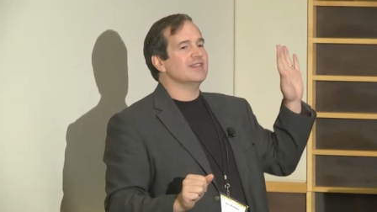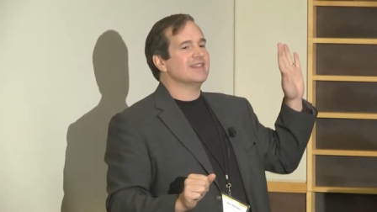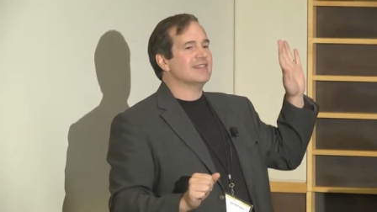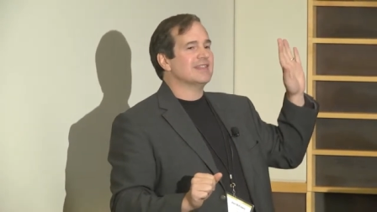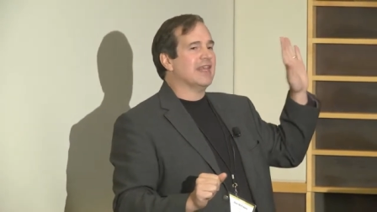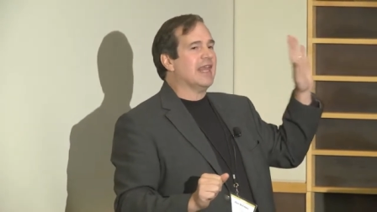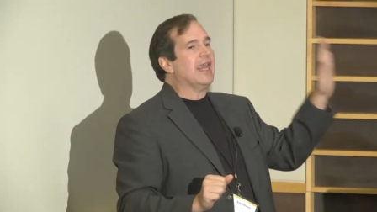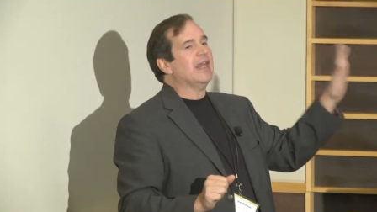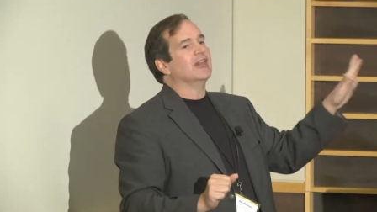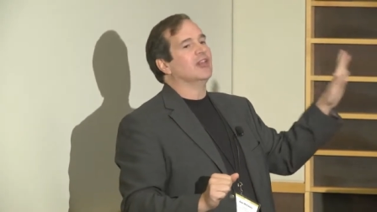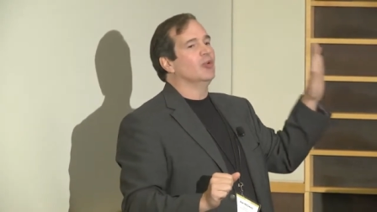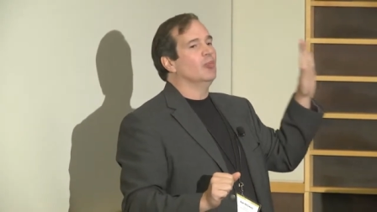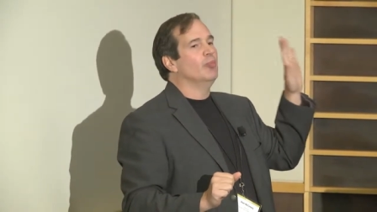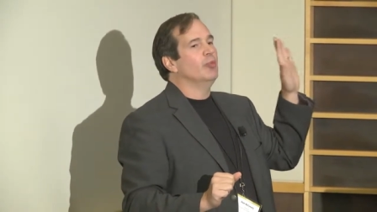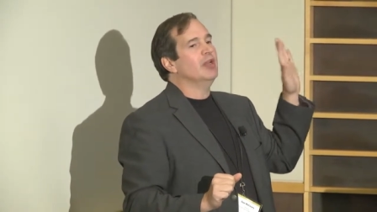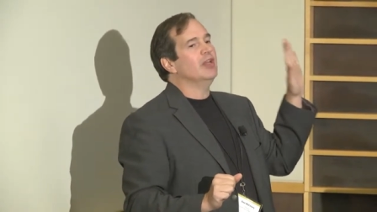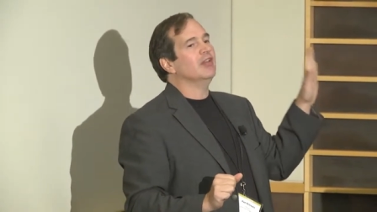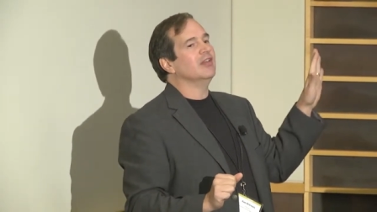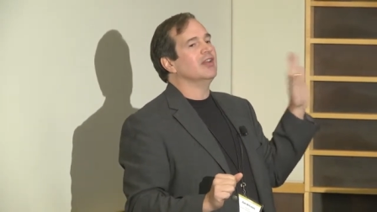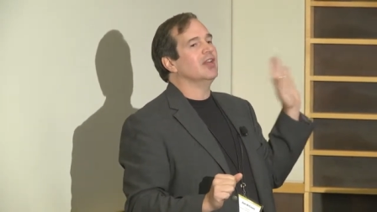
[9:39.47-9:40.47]

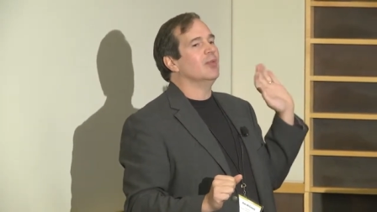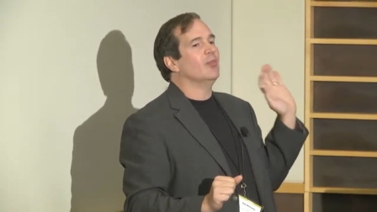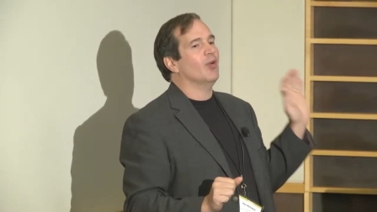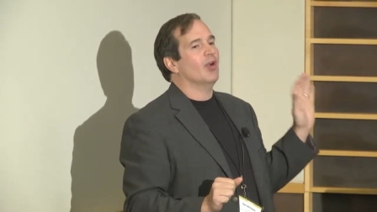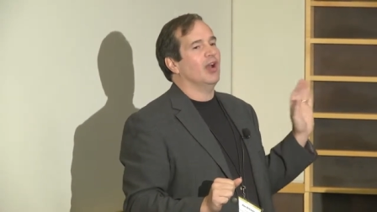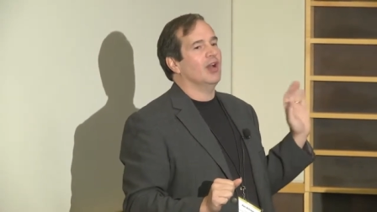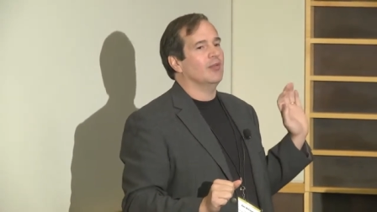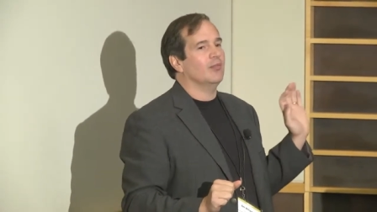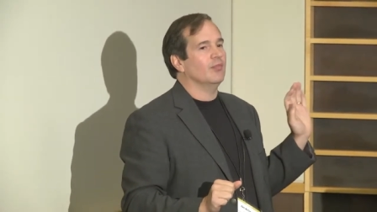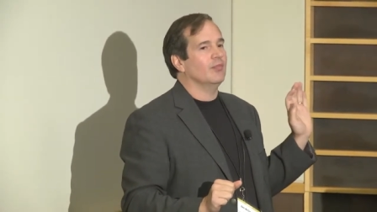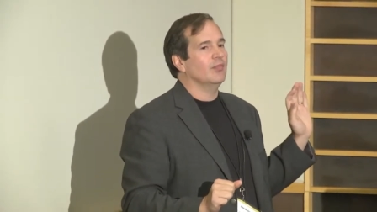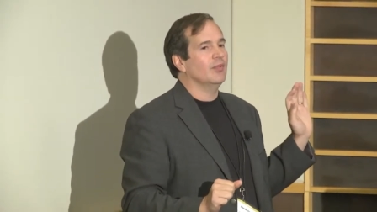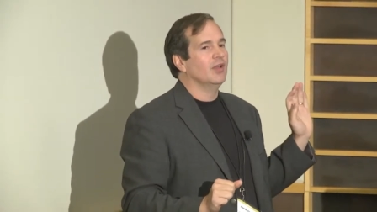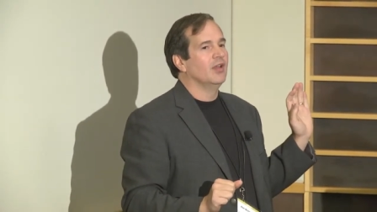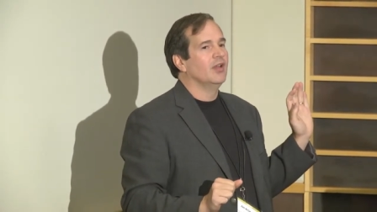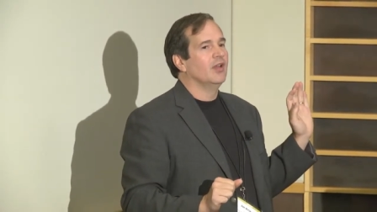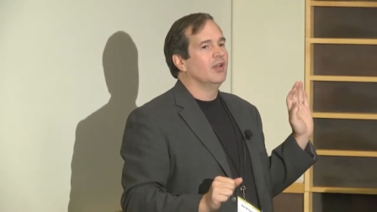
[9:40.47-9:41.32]
scalability problem